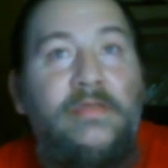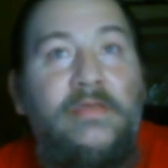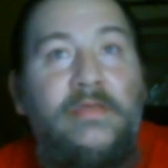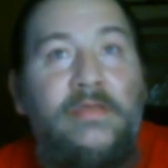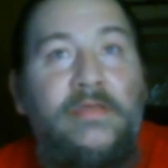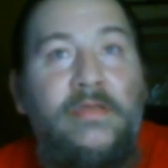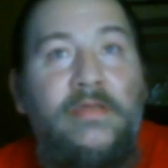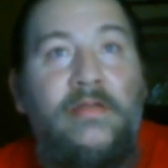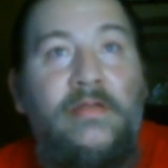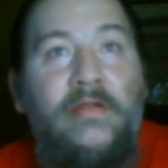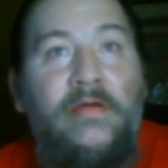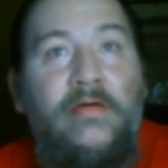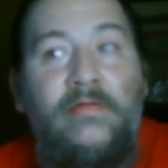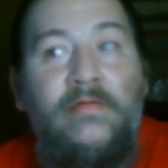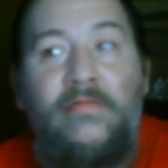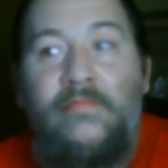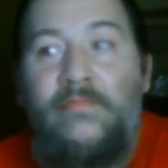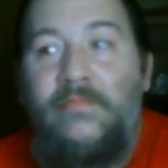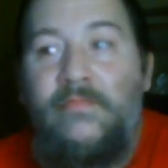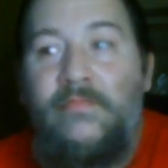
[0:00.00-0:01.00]
You
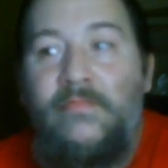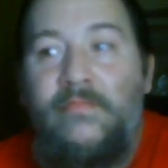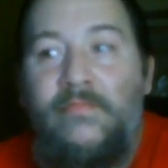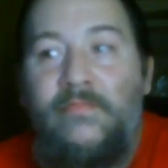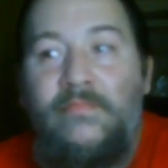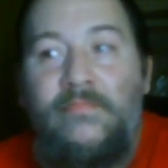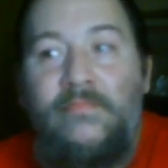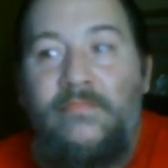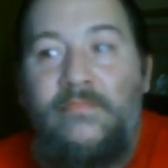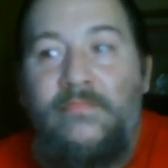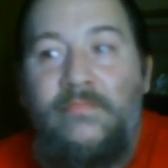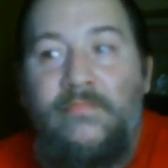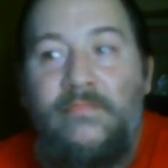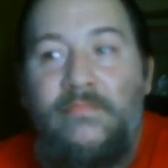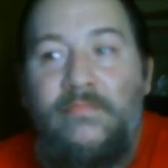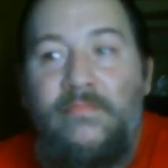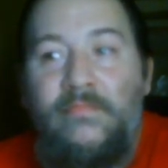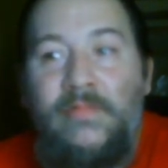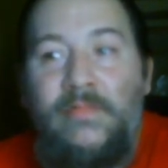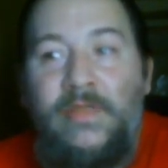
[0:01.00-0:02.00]
know,
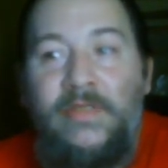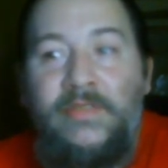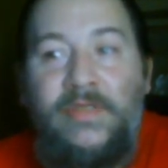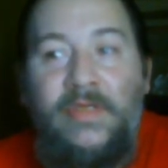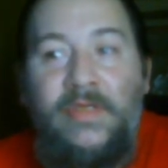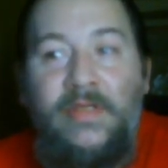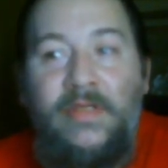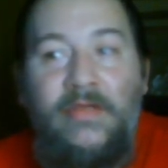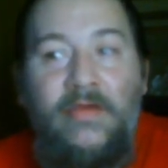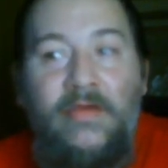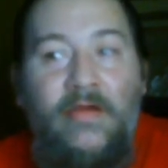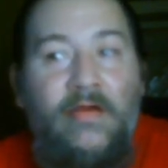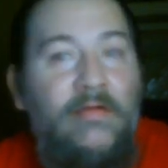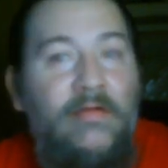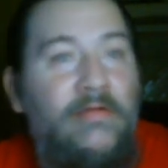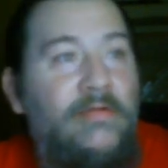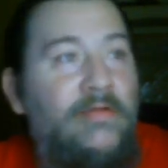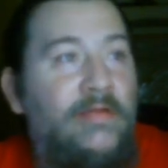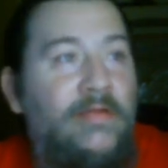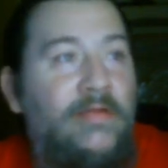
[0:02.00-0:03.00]
it's getting
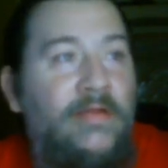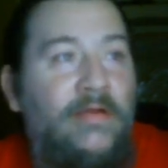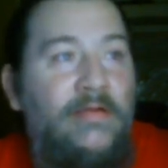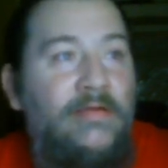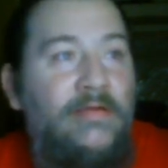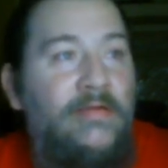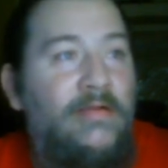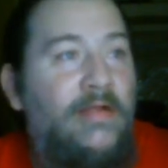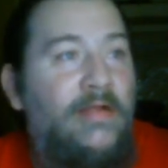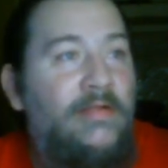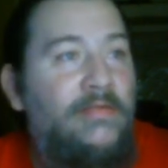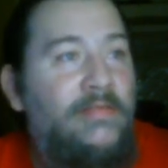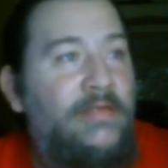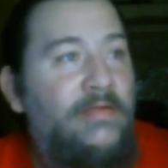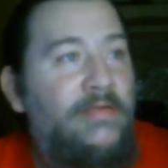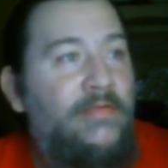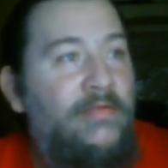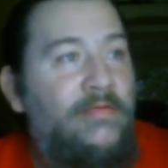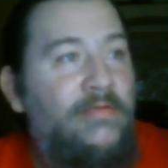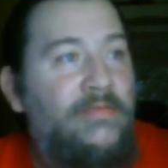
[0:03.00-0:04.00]
harder and harder out
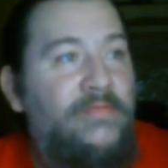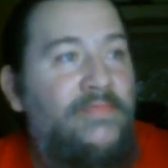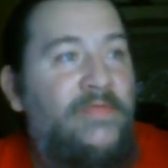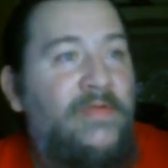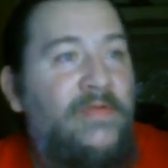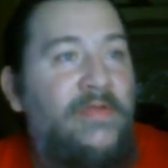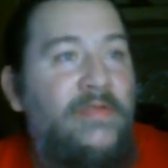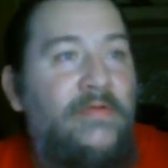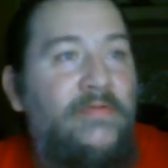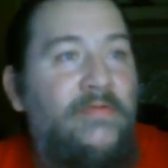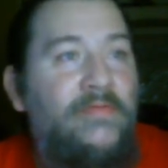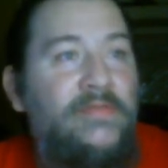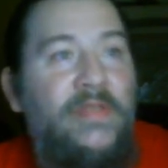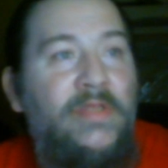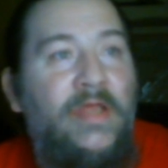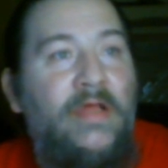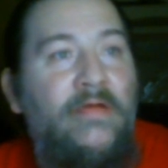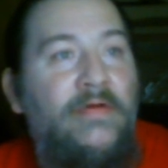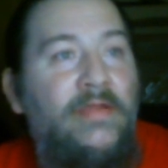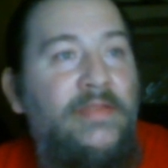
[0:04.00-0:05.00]
there. There's videos
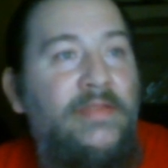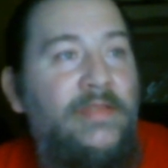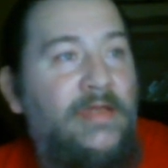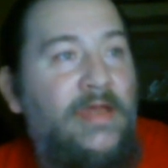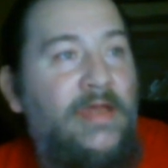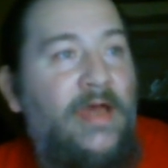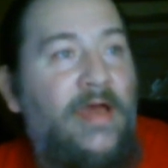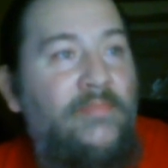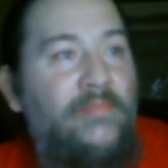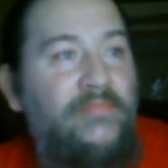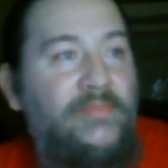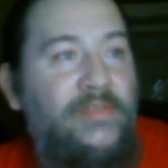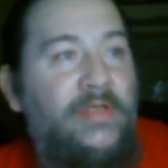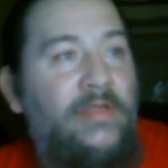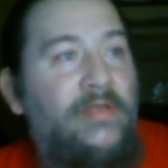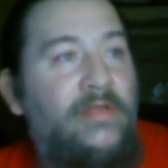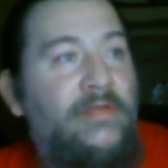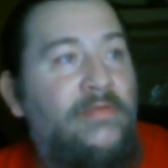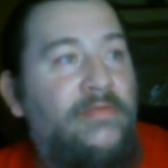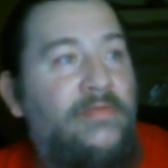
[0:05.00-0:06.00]
now on the cop
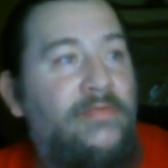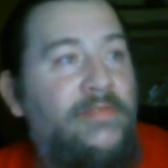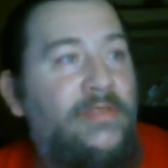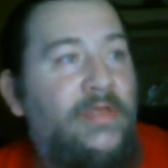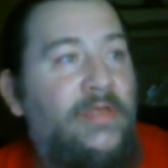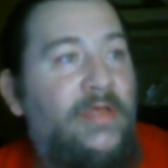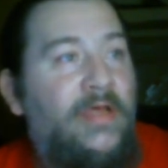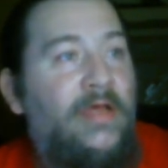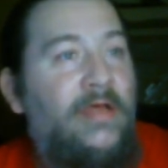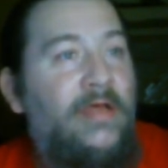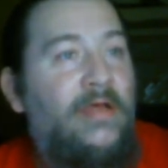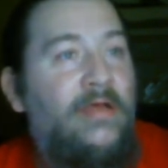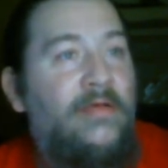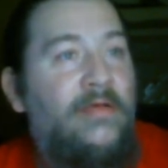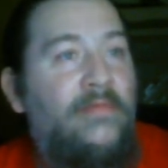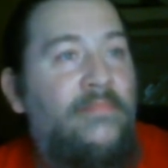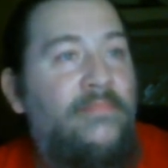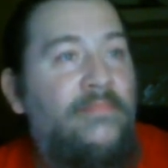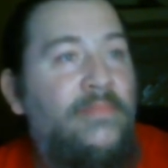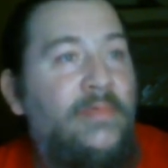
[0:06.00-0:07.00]
channels.
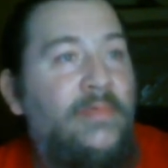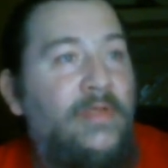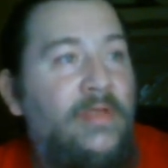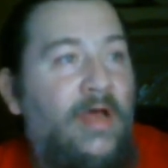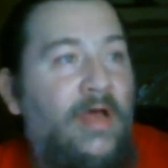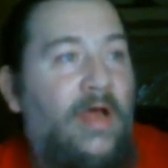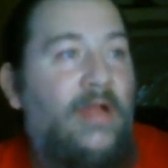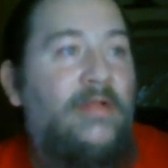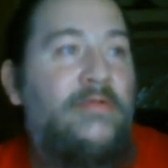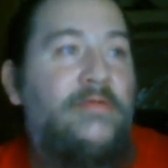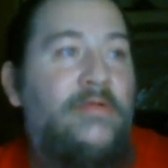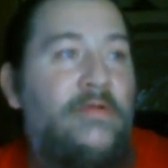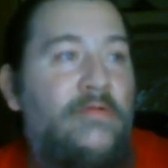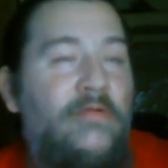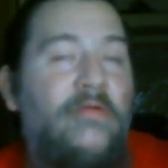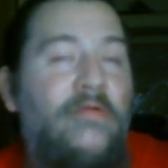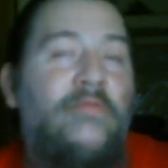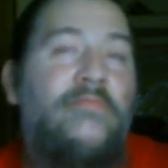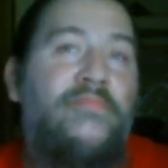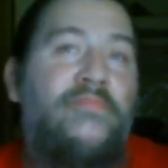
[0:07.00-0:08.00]
Anna
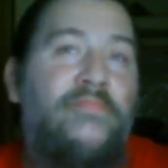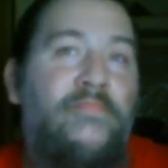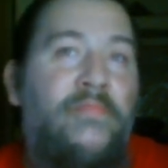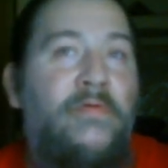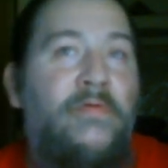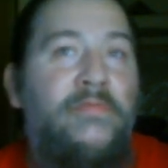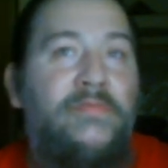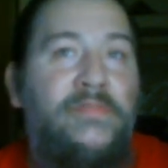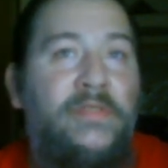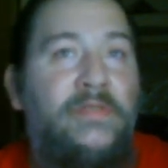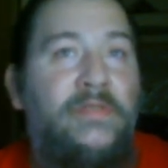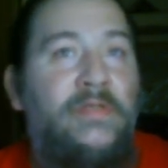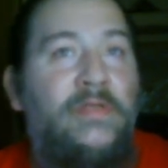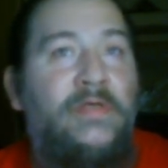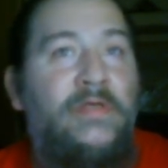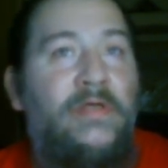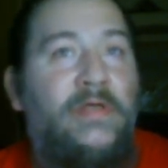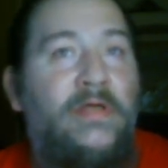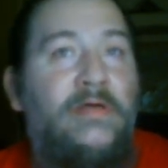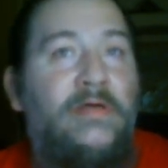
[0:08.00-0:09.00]
Euro posted
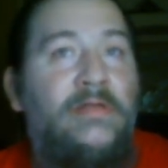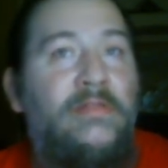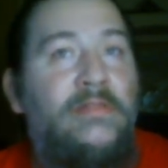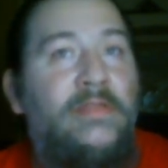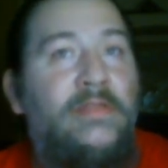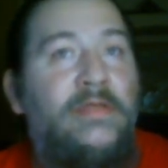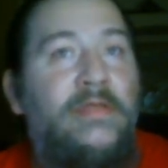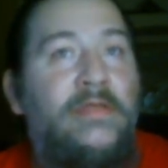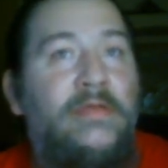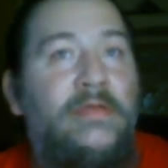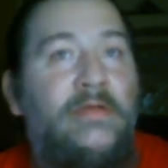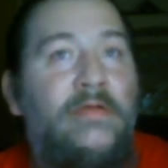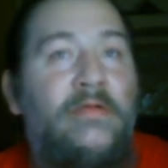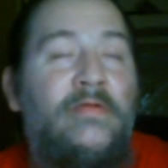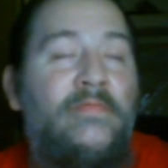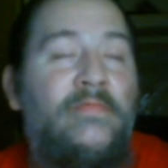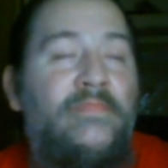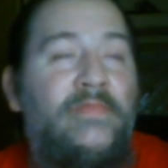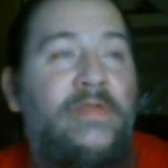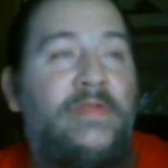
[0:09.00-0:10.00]
a link
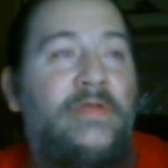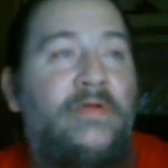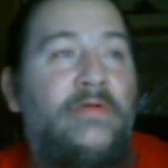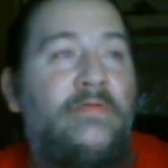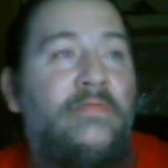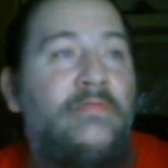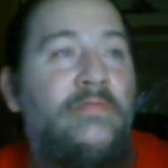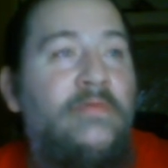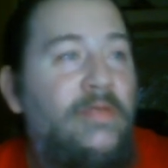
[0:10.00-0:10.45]
or a video